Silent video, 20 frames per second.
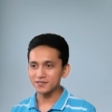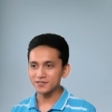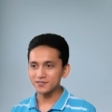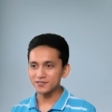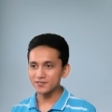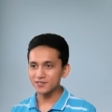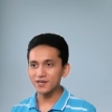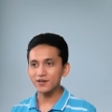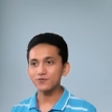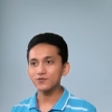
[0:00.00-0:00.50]

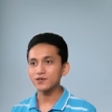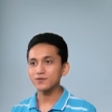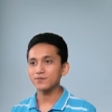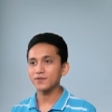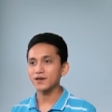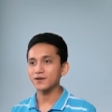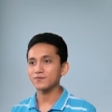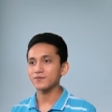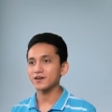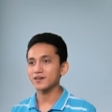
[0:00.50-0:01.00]
share with
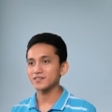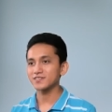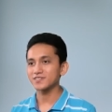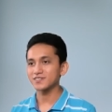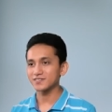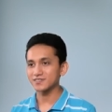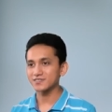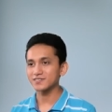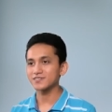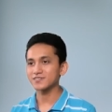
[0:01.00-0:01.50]
my brothers
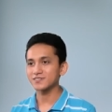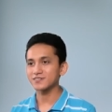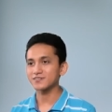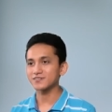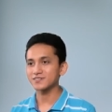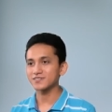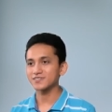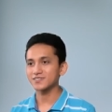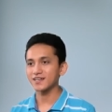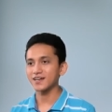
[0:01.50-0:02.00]
and
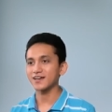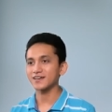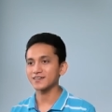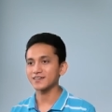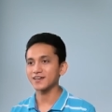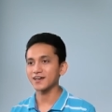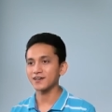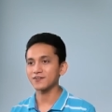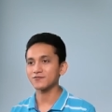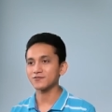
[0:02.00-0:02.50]
sisters
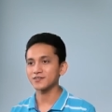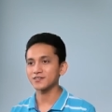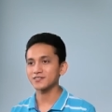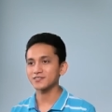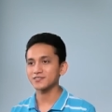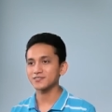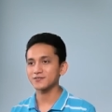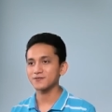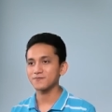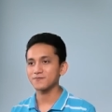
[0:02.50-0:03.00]
at
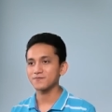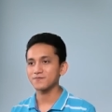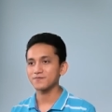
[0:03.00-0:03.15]
gatherings.